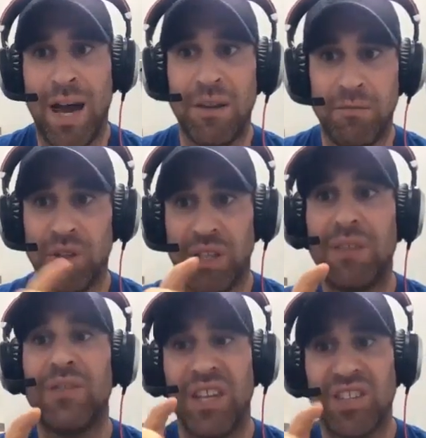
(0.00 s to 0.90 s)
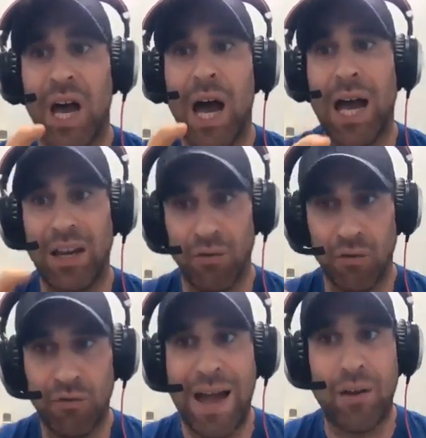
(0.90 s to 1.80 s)
I believe it is a higher
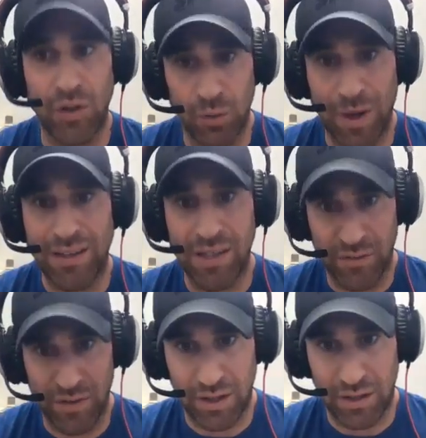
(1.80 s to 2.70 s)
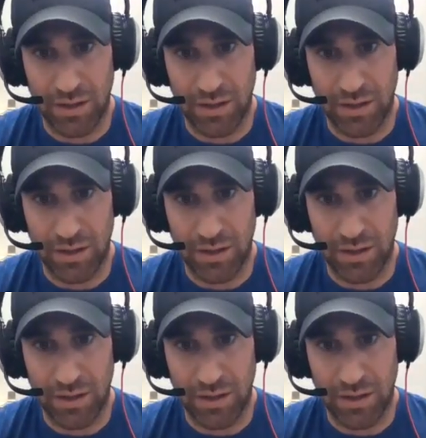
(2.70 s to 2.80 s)
value activity.